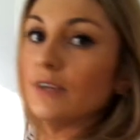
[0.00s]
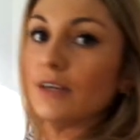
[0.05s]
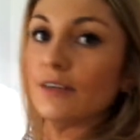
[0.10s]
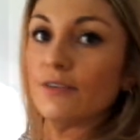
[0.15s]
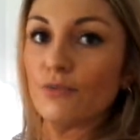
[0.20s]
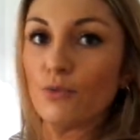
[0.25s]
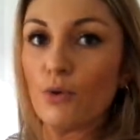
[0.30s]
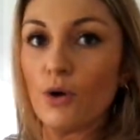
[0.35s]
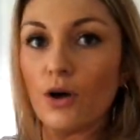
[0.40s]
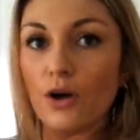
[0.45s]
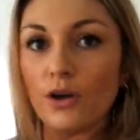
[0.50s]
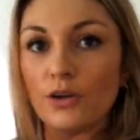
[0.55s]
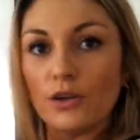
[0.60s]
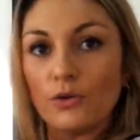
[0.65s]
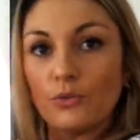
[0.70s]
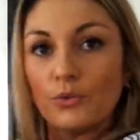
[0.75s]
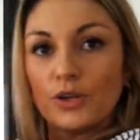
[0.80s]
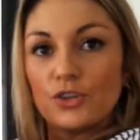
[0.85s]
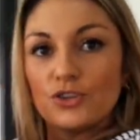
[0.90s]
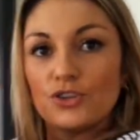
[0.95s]
this
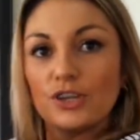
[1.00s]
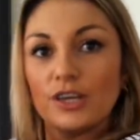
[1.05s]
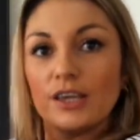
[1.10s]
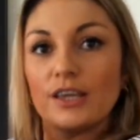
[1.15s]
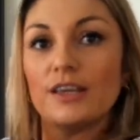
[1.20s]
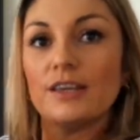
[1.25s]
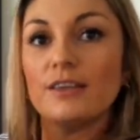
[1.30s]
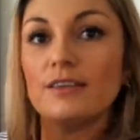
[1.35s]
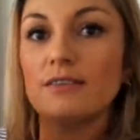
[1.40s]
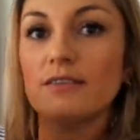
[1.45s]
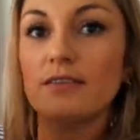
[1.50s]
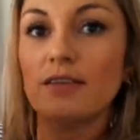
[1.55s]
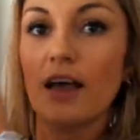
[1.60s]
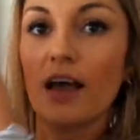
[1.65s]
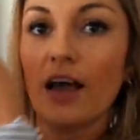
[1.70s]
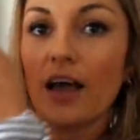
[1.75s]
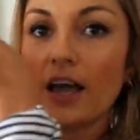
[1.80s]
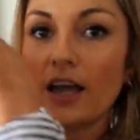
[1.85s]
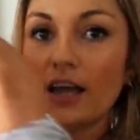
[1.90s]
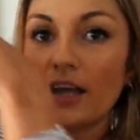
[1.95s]
one, which is
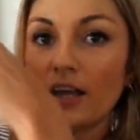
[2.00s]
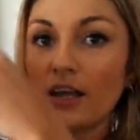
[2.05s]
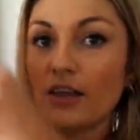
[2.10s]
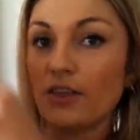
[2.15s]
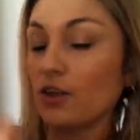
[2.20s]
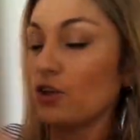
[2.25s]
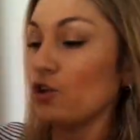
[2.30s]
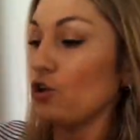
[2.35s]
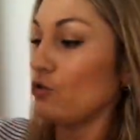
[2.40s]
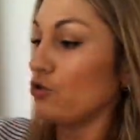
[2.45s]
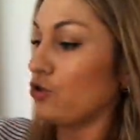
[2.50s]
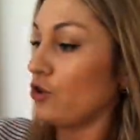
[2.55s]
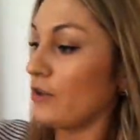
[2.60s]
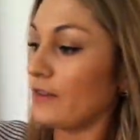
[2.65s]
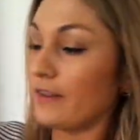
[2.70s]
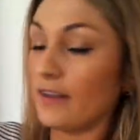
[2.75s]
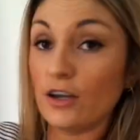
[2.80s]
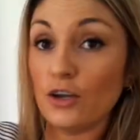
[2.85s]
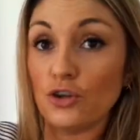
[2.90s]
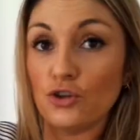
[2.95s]
the new
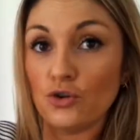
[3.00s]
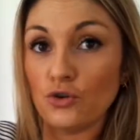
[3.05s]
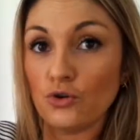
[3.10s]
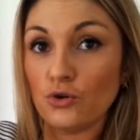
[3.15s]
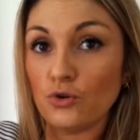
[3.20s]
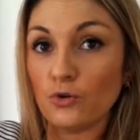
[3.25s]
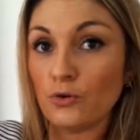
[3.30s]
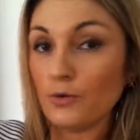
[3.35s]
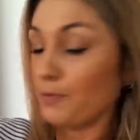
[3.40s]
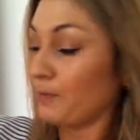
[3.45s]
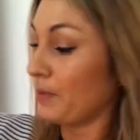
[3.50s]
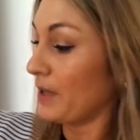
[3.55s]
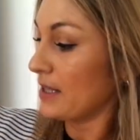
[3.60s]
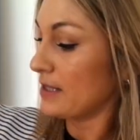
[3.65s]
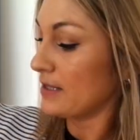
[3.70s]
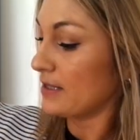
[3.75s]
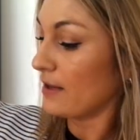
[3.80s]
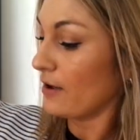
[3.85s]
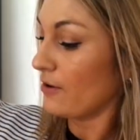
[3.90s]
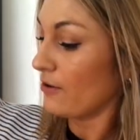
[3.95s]
Juicy Couture
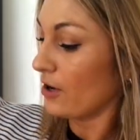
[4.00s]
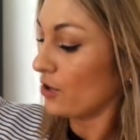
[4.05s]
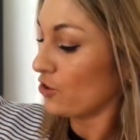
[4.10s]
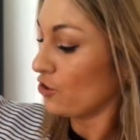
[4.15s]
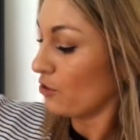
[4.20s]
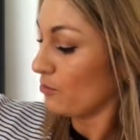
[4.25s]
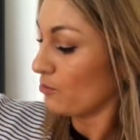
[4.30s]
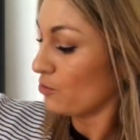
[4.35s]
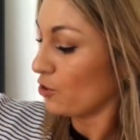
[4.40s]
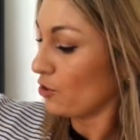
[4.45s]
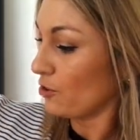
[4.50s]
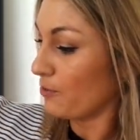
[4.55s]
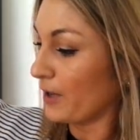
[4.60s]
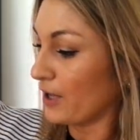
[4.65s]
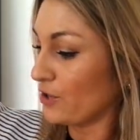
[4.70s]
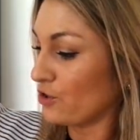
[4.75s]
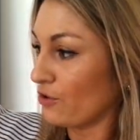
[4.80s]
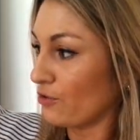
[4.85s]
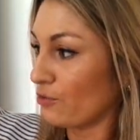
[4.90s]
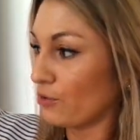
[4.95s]
bits that are at Topshop.
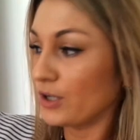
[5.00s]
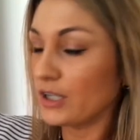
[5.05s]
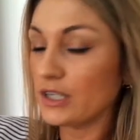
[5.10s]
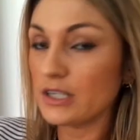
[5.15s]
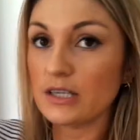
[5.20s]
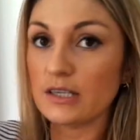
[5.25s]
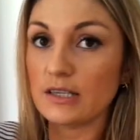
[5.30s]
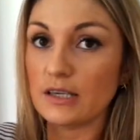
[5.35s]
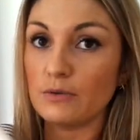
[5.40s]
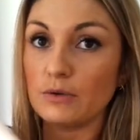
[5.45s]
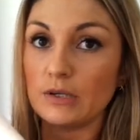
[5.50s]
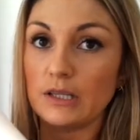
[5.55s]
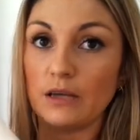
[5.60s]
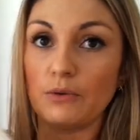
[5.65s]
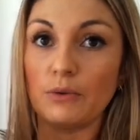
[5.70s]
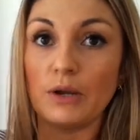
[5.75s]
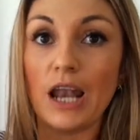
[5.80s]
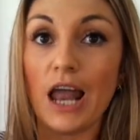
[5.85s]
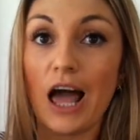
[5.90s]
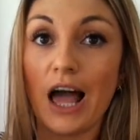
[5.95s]
I just wanted to see what
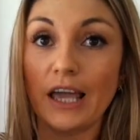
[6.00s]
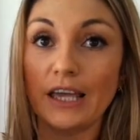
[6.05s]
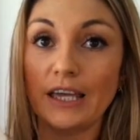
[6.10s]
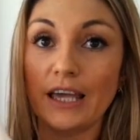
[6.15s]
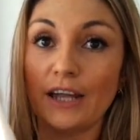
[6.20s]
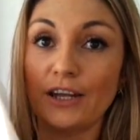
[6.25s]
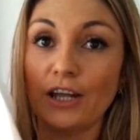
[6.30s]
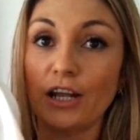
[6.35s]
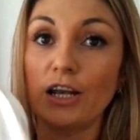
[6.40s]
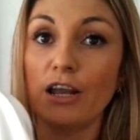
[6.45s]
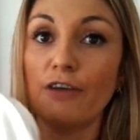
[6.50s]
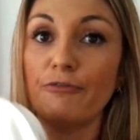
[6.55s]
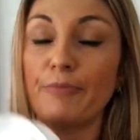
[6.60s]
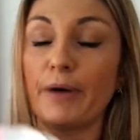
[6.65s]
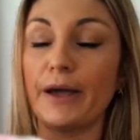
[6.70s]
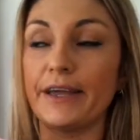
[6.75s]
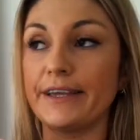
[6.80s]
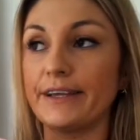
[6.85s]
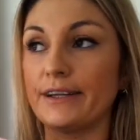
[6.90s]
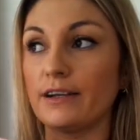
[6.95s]
they were like, and I love
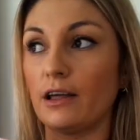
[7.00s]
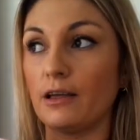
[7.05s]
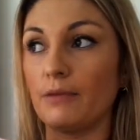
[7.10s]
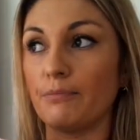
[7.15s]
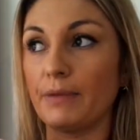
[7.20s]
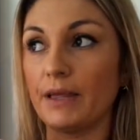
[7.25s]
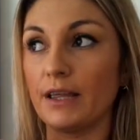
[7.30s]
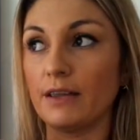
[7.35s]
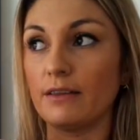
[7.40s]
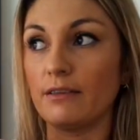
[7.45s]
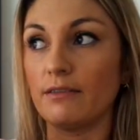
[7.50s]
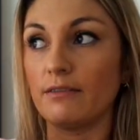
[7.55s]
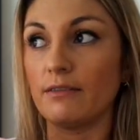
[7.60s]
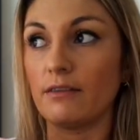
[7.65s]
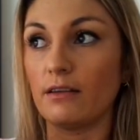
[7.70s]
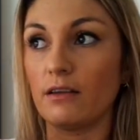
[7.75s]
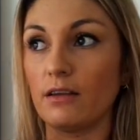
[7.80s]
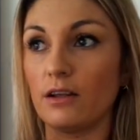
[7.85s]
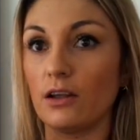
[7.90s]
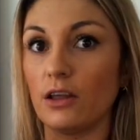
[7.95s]
buying like bits
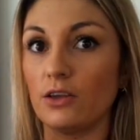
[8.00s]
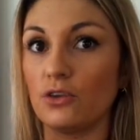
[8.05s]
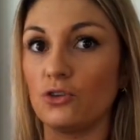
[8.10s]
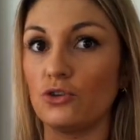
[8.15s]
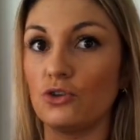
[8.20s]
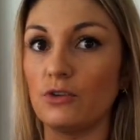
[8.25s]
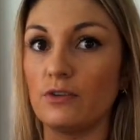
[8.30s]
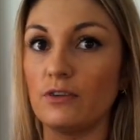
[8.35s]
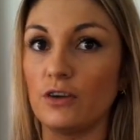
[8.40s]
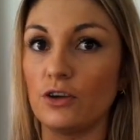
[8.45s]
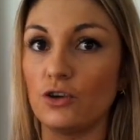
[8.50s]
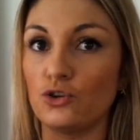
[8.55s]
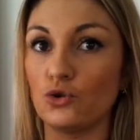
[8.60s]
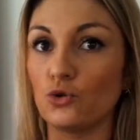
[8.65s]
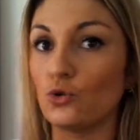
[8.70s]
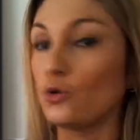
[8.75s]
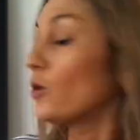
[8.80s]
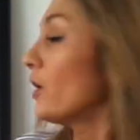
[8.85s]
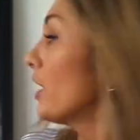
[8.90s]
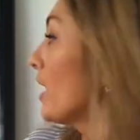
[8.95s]
like Juicy
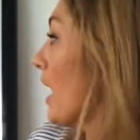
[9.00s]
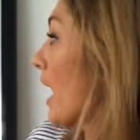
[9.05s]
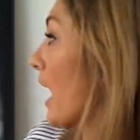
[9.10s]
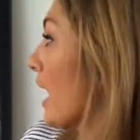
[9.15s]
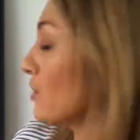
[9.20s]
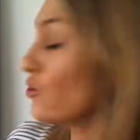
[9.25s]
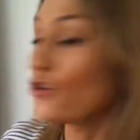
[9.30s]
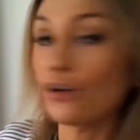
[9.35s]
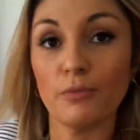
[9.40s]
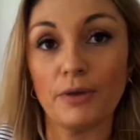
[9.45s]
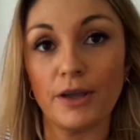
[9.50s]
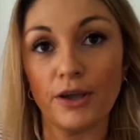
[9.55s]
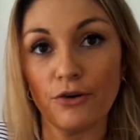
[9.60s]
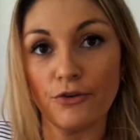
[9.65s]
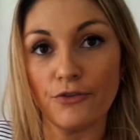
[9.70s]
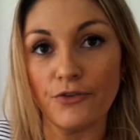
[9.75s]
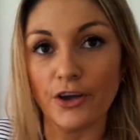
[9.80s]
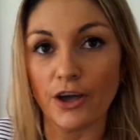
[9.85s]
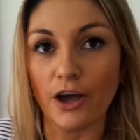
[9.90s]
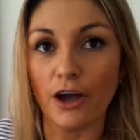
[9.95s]
Couture Tommy
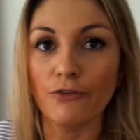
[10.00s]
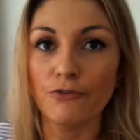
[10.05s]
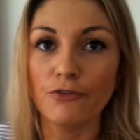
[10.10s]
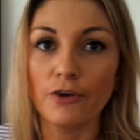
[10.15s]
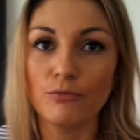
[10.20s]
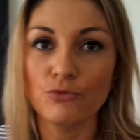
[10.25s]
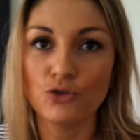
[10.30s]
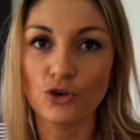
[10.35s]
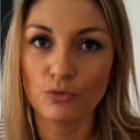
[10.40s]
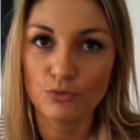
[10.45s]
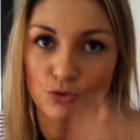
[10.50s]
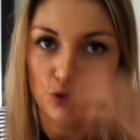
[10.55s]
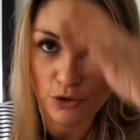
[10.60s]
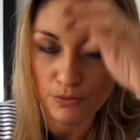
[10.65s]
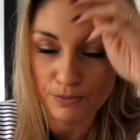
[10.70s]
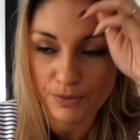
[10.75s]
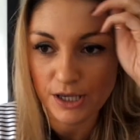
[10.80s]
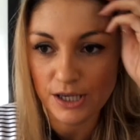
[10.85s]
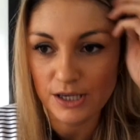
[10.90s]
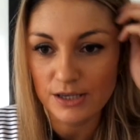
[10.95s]
Hilfiger from
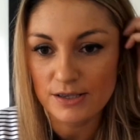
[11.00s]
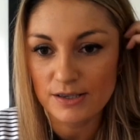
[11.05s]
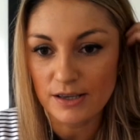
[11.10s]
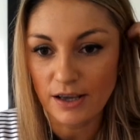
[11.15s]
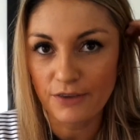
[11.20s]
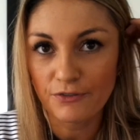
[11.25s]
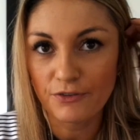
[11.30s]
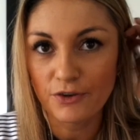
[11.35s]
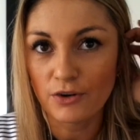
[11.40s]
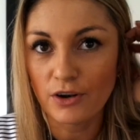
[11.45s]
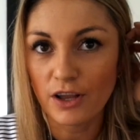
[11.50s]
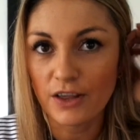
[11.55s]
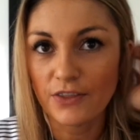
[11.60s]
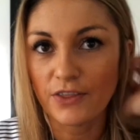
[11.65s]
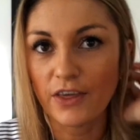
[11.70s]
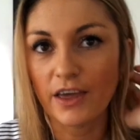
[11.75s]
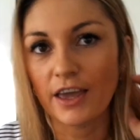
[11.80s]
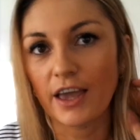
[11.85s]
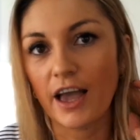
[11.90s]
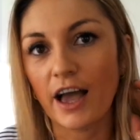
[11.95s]
Topshop because I feel like
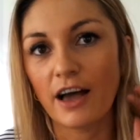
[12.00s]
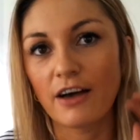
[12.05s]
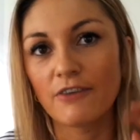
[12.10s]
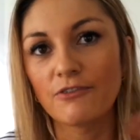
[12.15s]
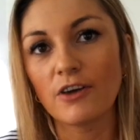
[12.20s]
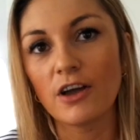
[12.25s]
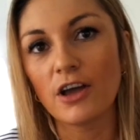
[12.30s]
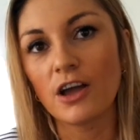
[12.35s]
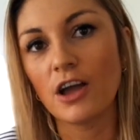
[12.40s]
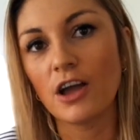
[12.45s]
they have